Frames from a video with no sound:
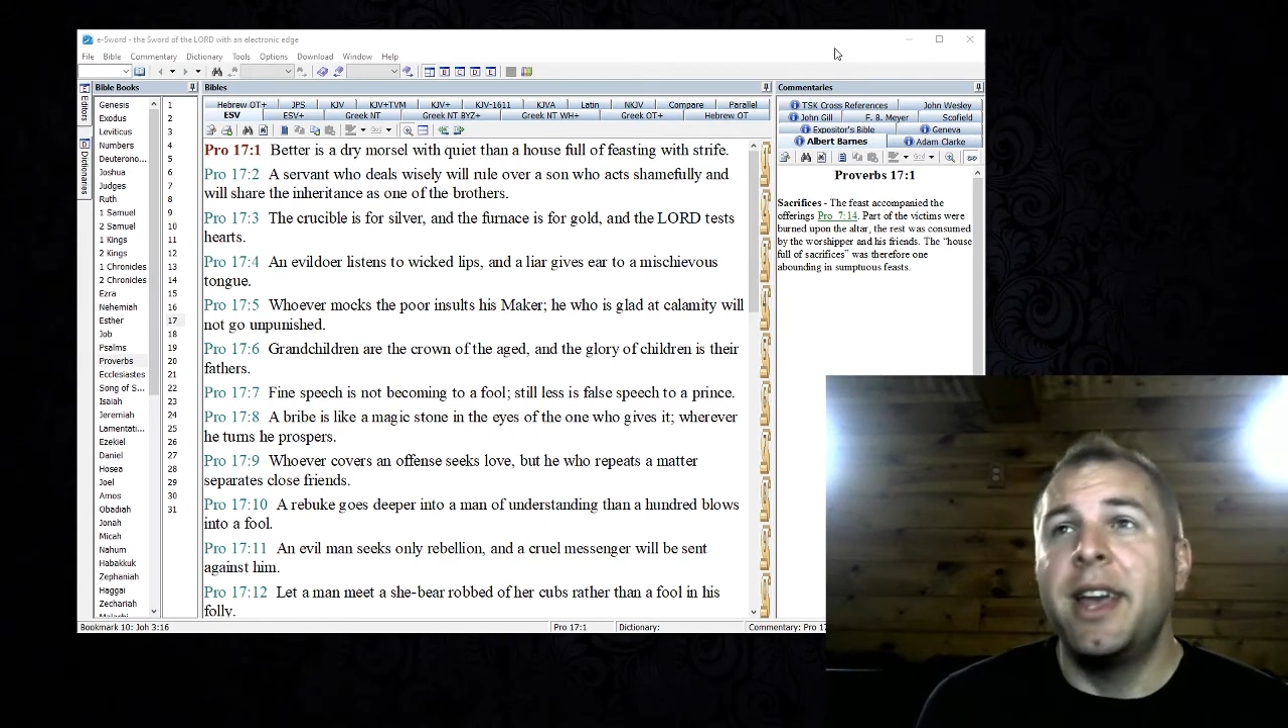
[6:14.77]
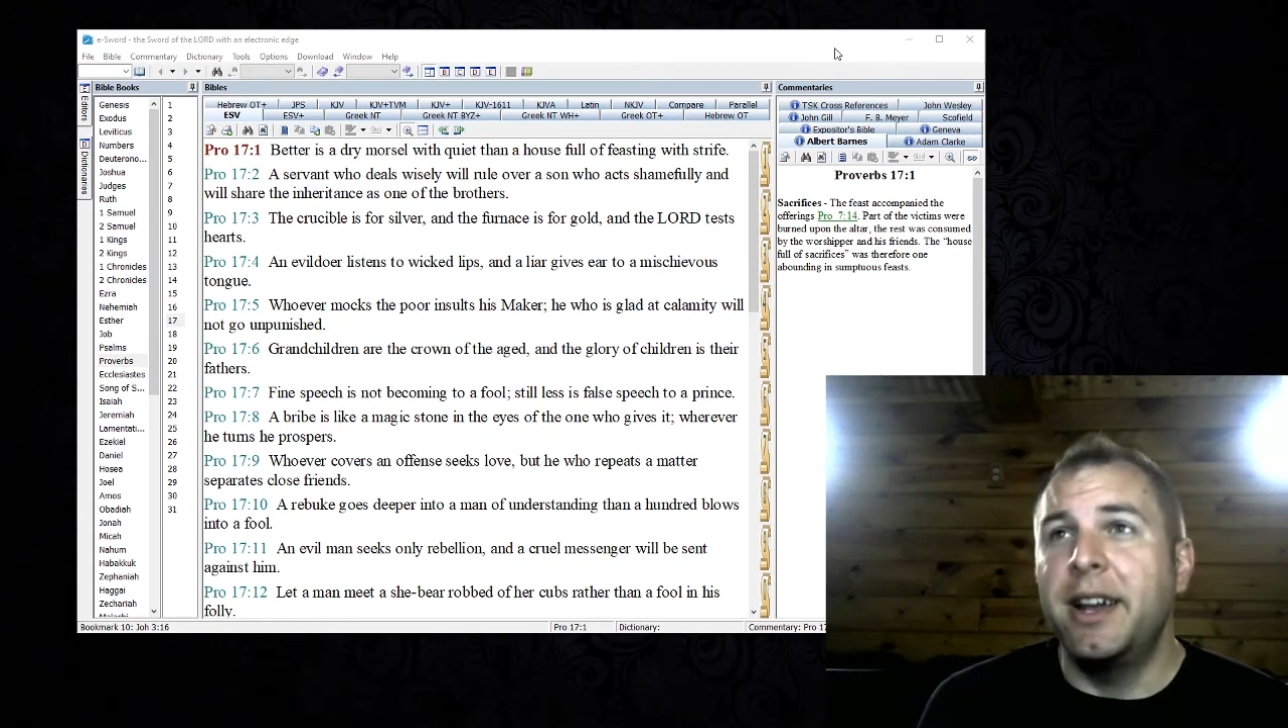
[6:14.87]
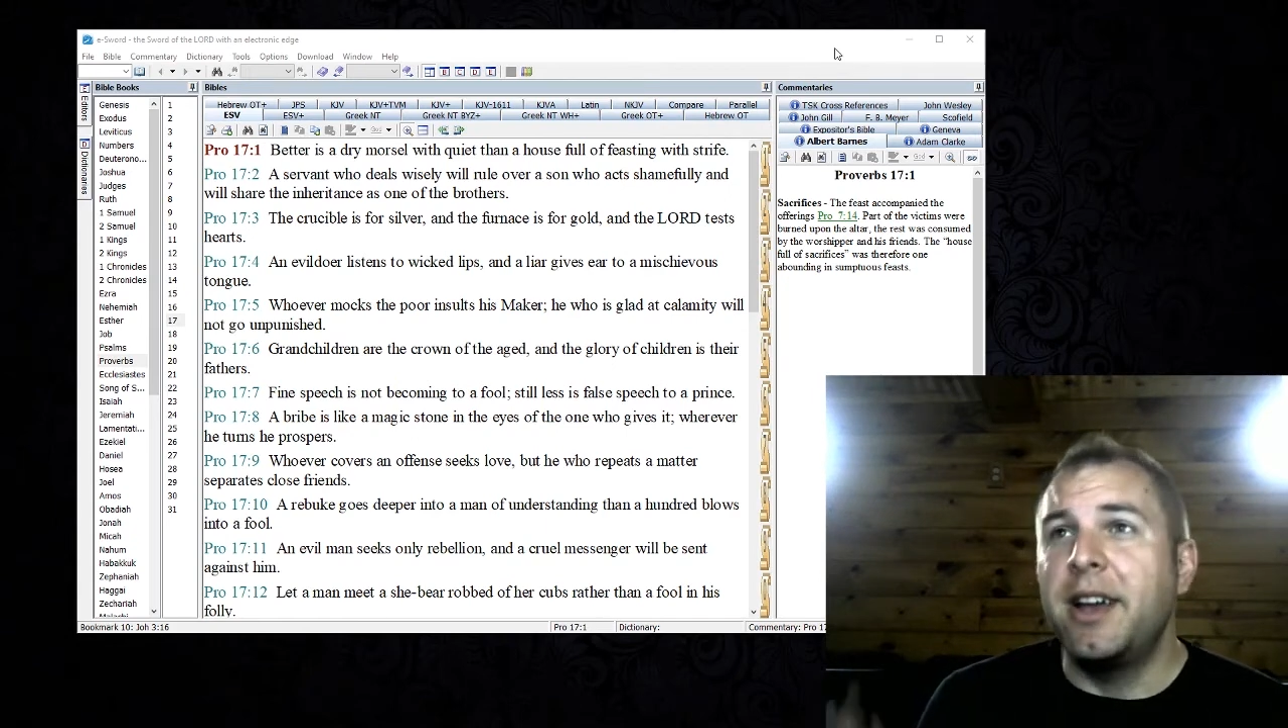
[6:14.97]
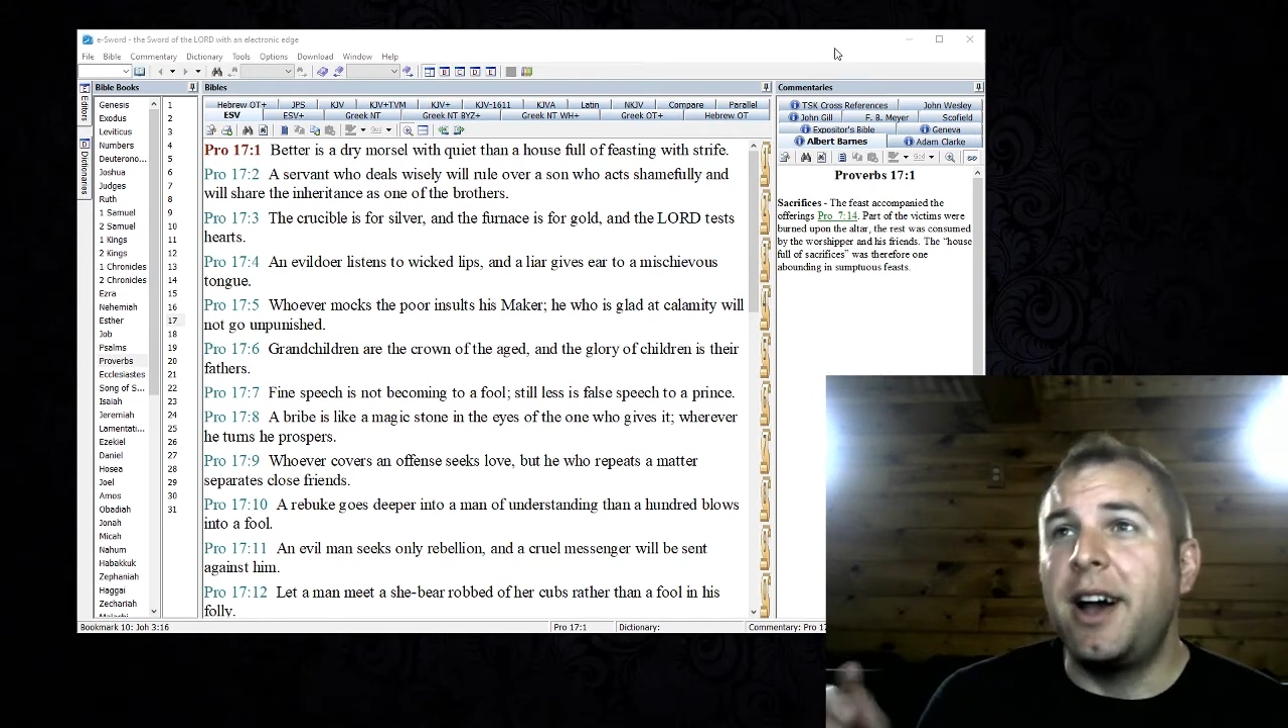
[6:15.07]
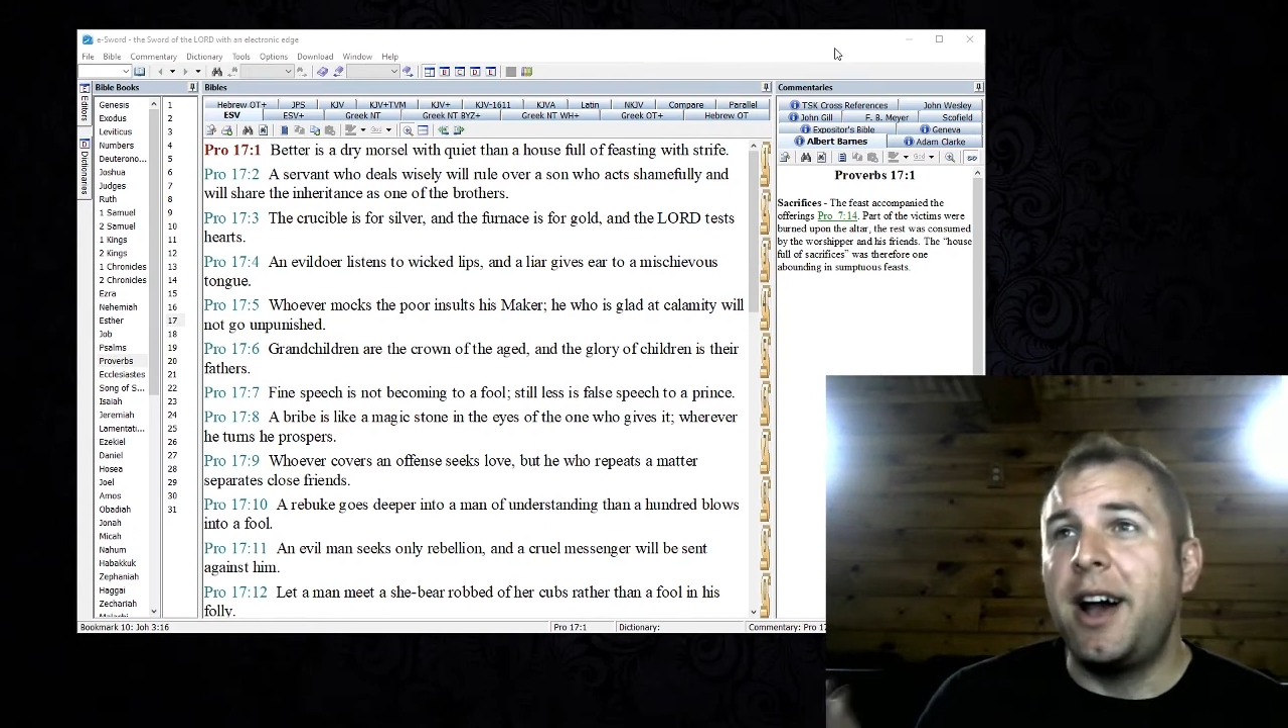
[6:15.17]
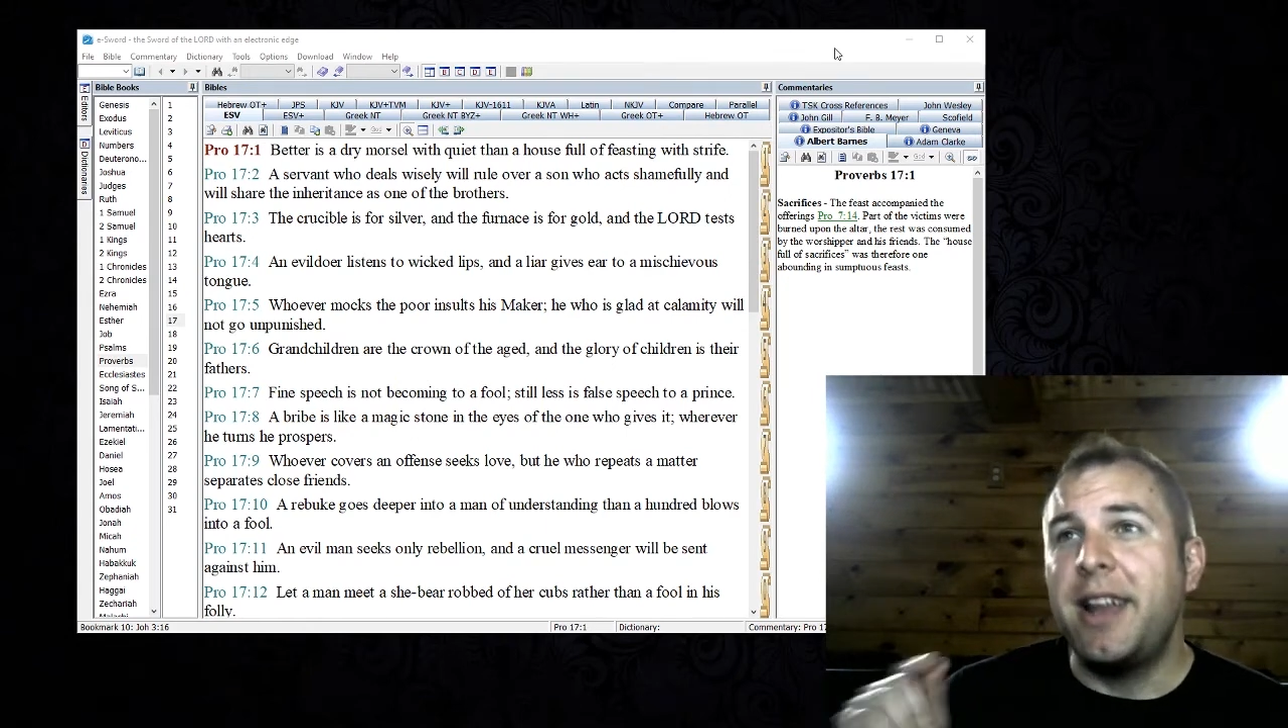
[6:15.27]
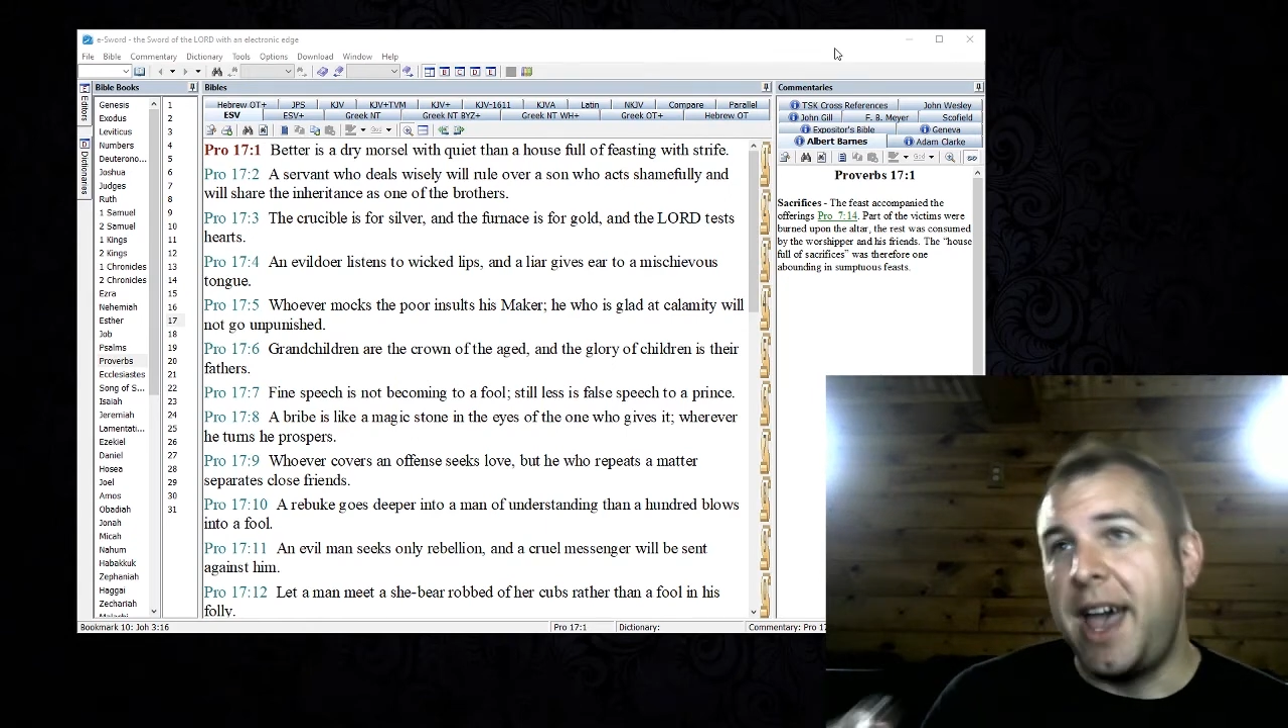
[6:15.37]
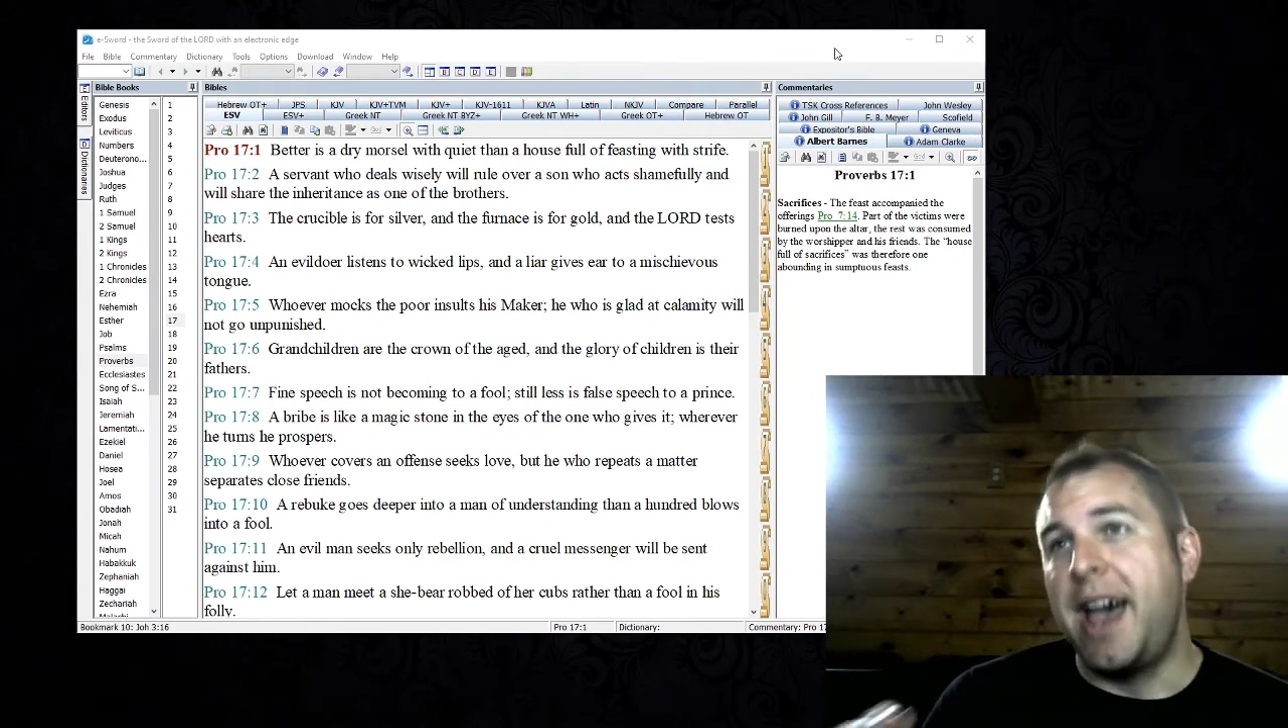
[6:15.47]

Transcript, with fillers: and God